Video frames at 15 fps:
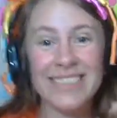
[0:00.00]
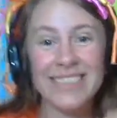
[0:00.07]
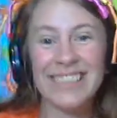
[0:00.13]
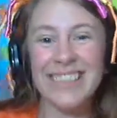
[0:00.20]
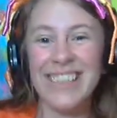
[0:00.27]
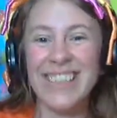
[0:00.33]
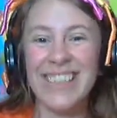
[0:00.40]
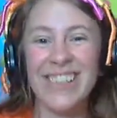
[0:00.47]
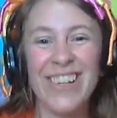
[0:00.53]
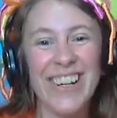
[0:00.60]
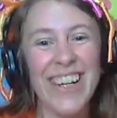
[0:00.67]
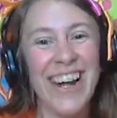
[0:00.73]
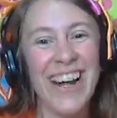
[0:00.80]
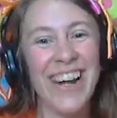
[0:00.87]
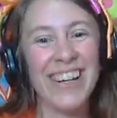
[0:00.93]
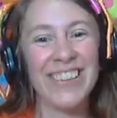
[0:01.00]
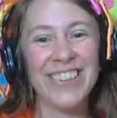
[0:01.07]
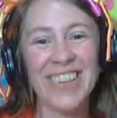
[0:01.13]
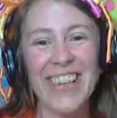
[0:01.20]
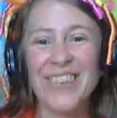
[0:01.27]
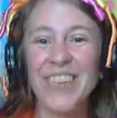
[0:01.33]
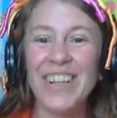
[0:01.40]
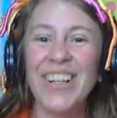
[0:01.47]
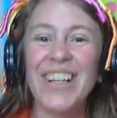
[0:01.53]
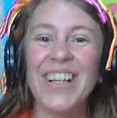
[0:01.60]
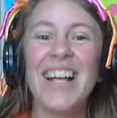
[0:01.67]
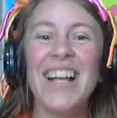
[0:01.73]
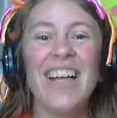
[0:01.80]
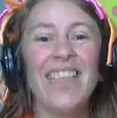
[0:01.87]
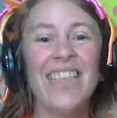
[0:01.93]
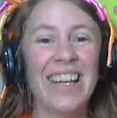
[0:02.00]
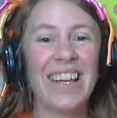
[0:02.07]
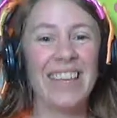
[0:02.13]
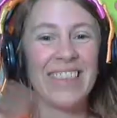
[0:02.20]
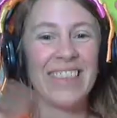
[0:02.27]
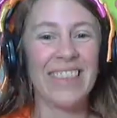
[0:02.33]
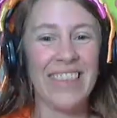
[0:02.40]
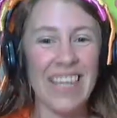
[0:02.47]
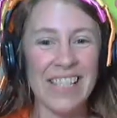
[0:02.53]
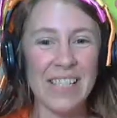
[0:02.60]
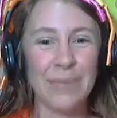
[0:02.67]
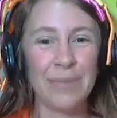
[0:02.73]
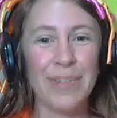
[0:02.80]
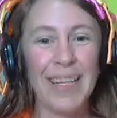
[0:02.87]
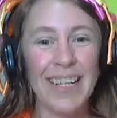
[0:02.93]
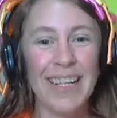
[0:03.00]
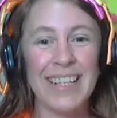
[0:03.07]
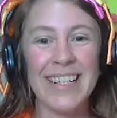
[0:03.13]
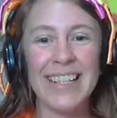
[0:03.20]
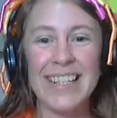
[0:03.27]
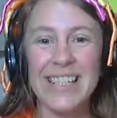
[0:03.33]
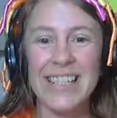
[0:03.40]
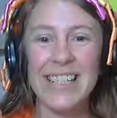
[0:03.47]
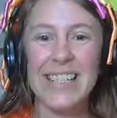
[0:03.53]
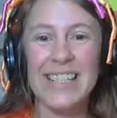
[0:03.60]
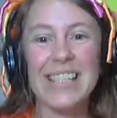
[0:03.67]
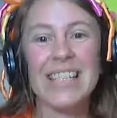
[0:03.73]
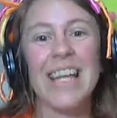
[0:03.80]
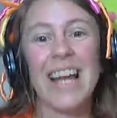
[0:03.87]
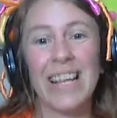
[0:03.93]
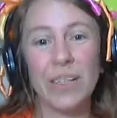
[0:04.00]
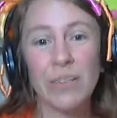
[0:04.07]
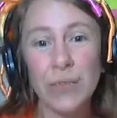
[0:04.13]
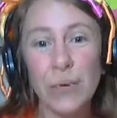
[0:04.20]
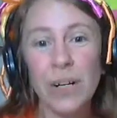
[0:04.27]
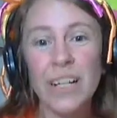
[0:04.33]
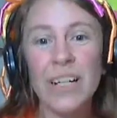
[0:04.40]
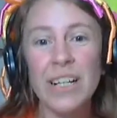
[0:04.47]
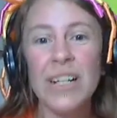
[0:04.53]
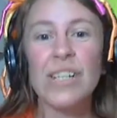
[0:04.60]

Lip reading: on a higher level than the lesson plan is designed for.